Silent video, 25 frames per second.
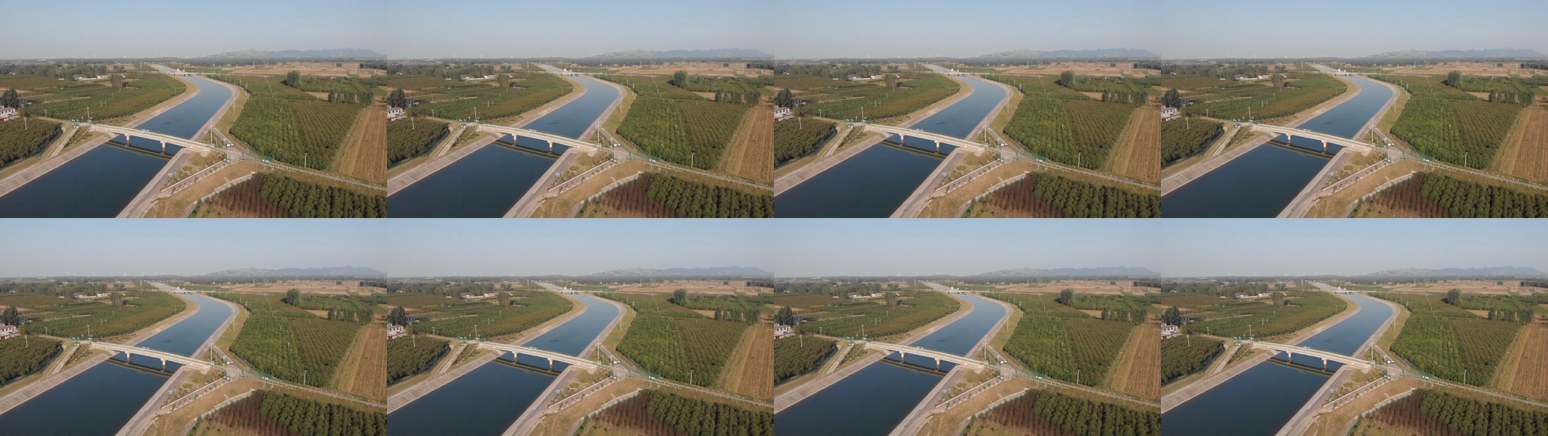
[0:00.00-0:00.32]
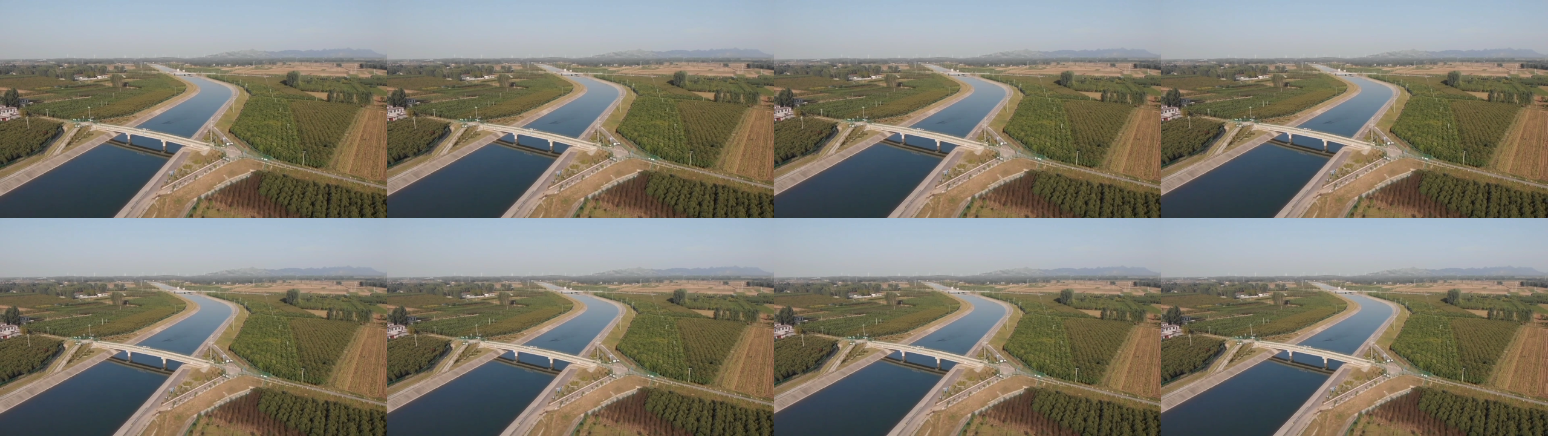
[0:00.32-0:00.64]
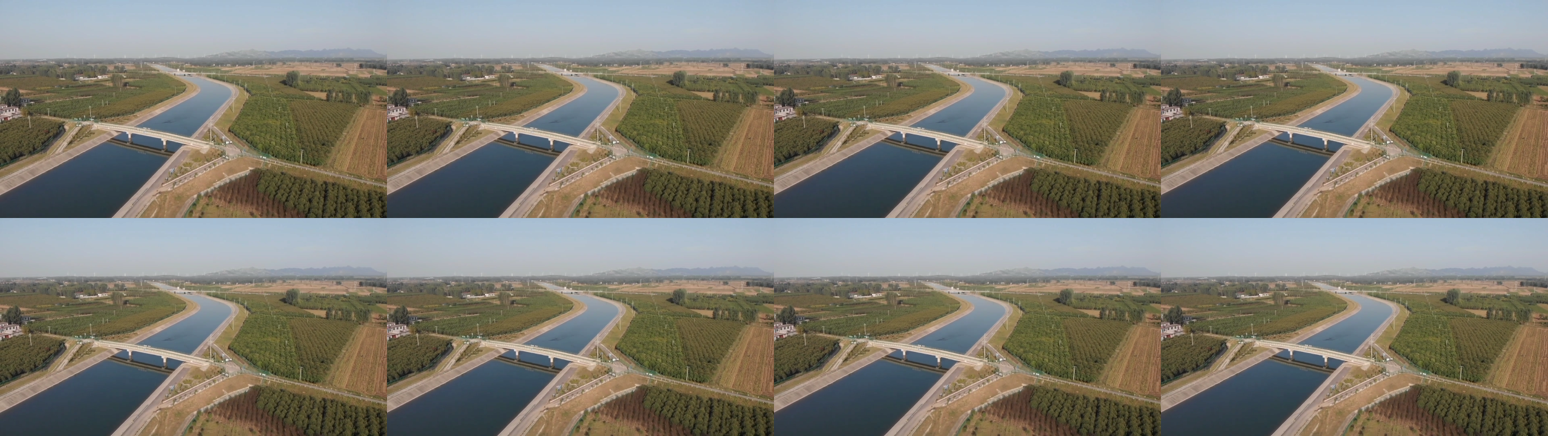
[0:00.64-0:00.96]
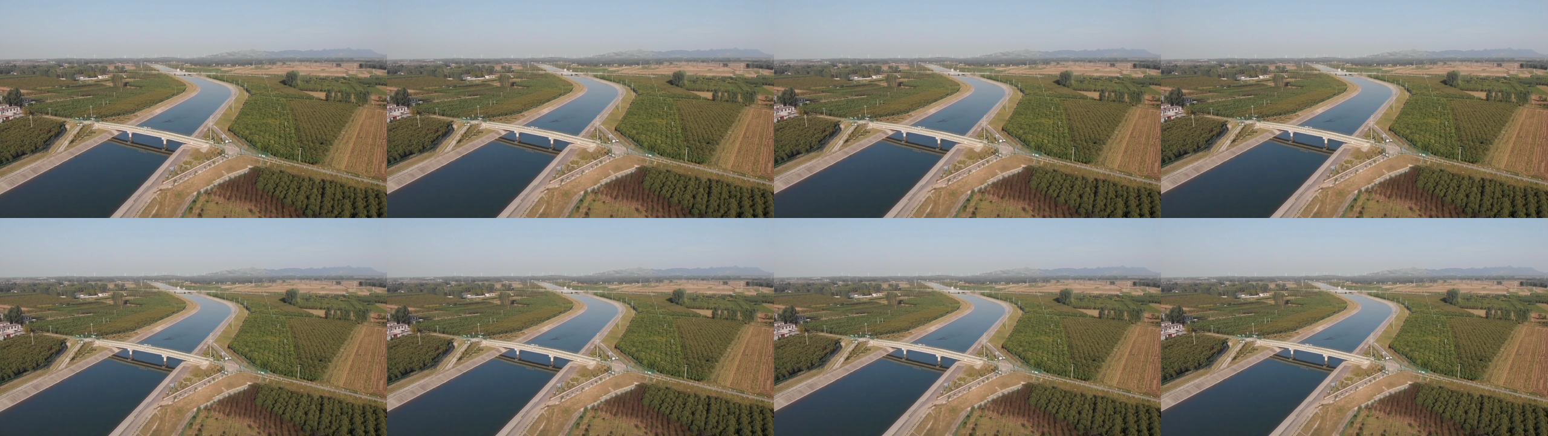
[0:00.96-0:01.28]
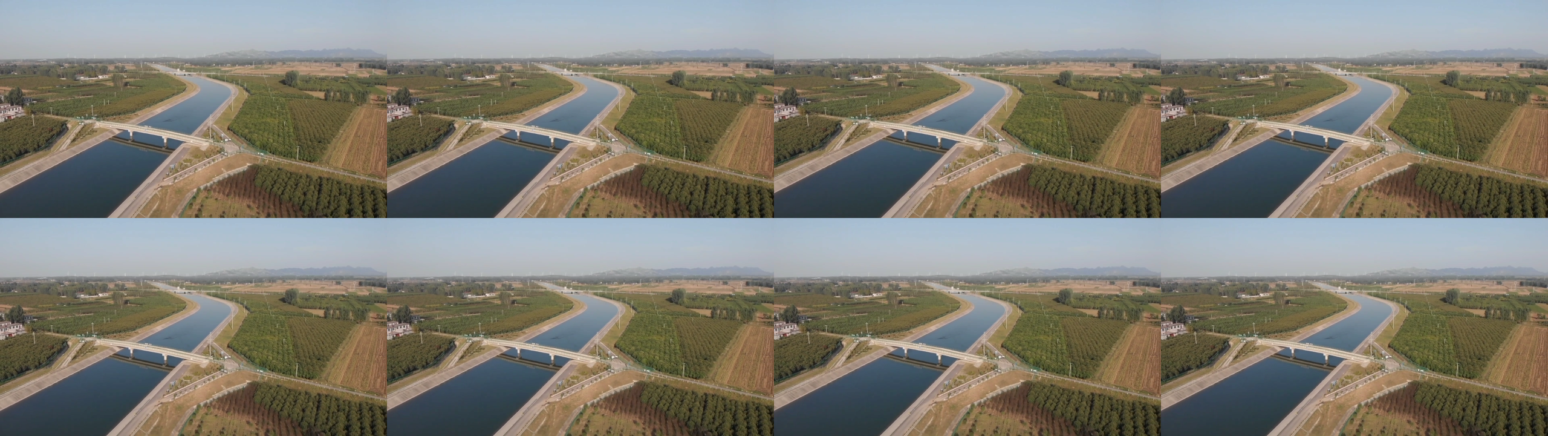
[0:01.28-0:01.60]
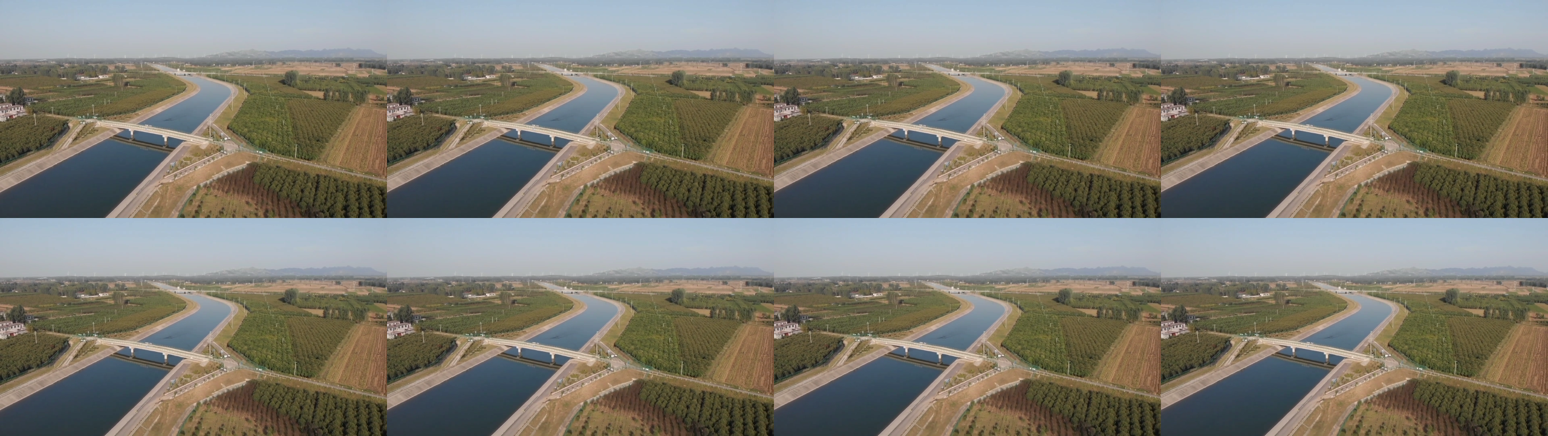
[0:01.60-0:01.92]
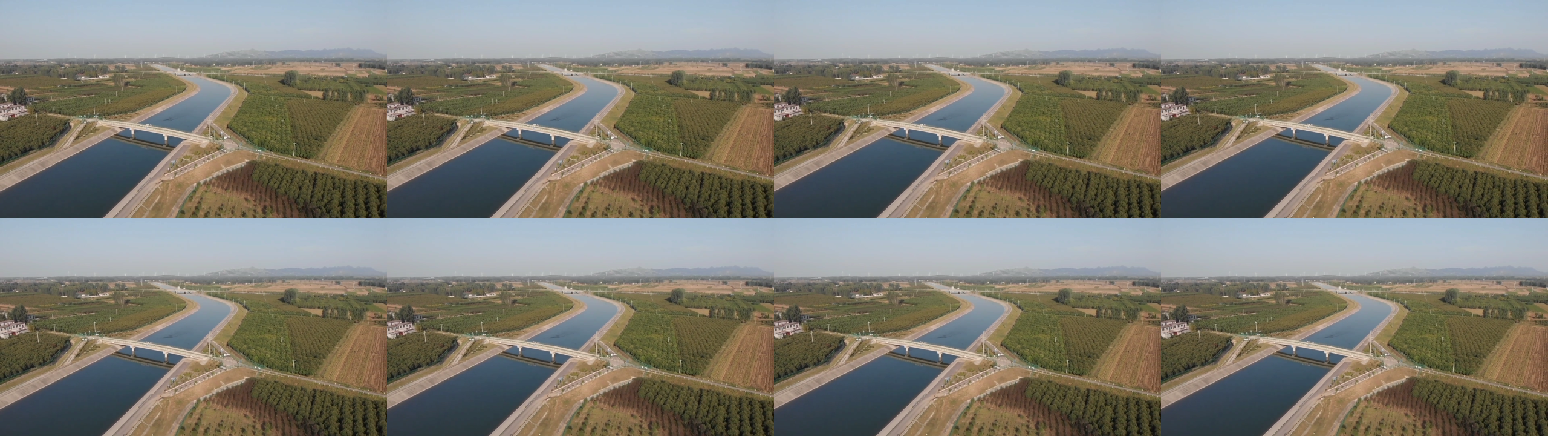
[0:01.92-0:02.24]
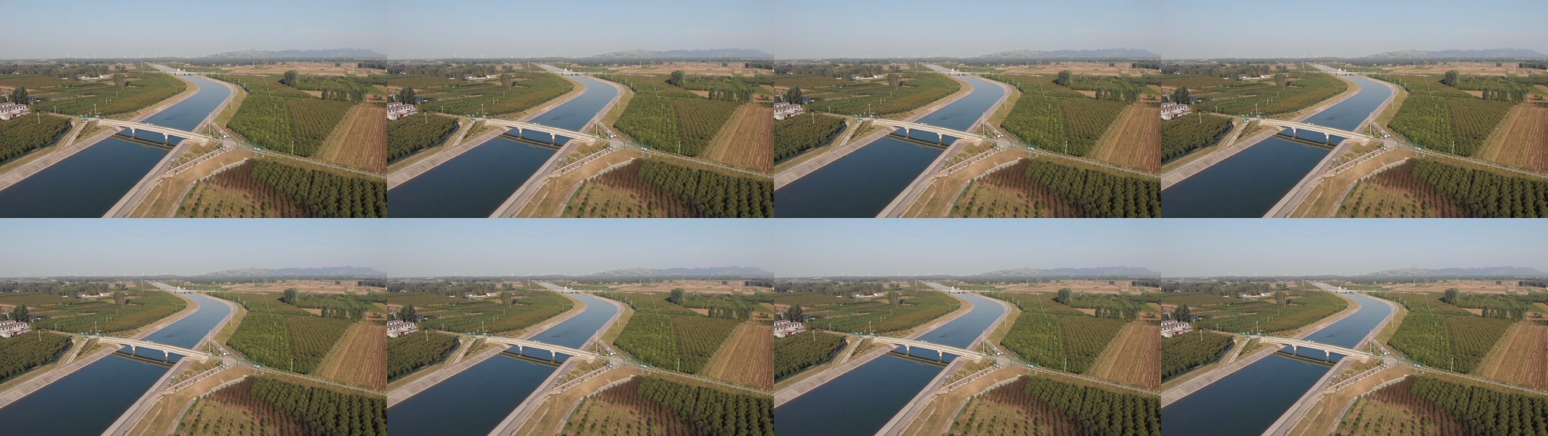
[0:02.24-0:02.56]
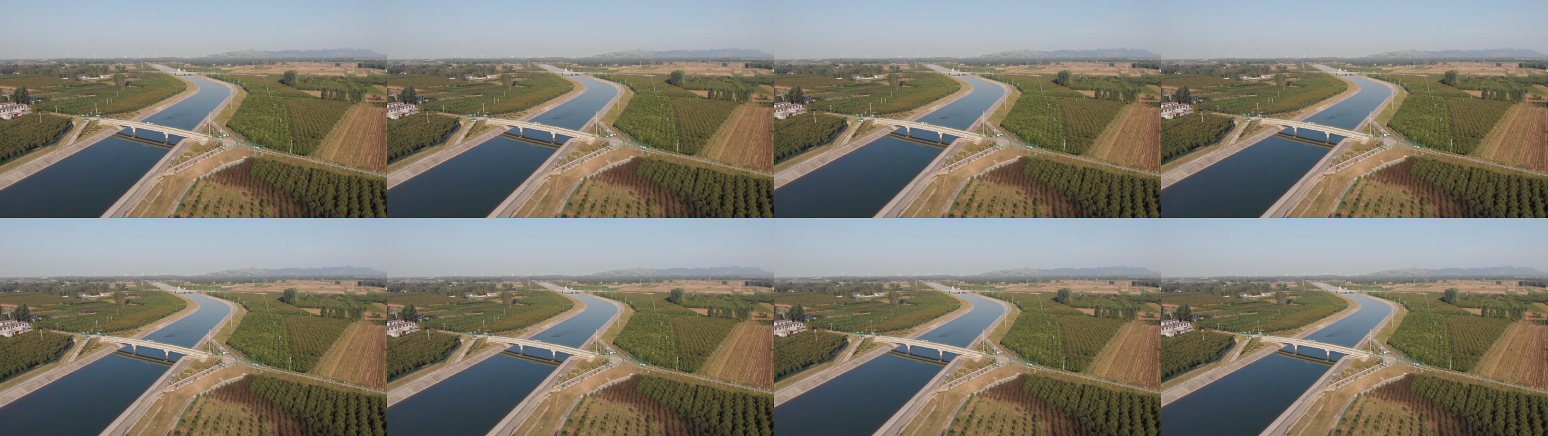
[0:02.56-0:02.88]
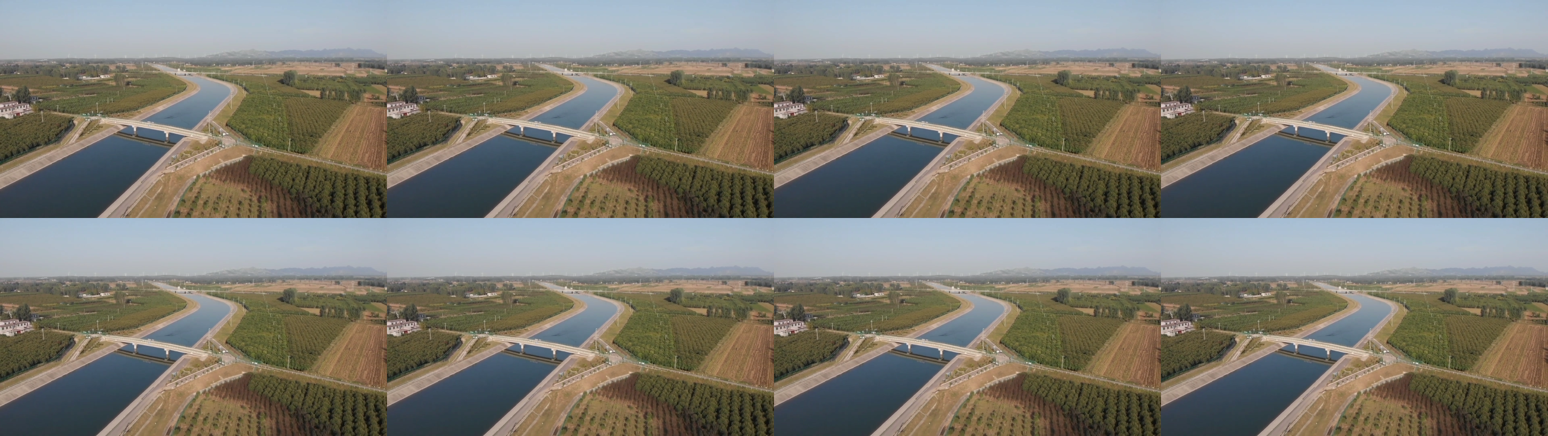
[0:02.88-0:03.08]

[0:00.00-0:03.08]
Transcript: Nobody's mouth can be seen.